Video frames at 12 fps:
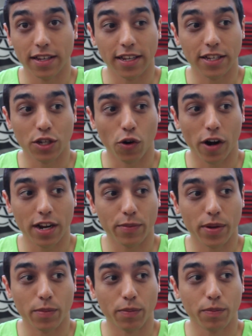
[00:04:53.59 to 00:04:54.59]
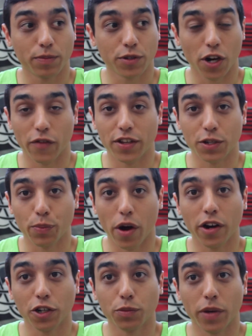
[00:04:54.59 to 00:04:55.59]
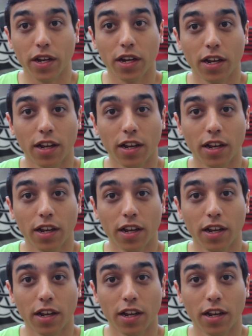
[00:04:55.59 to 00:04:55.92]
He's already been served his punishment.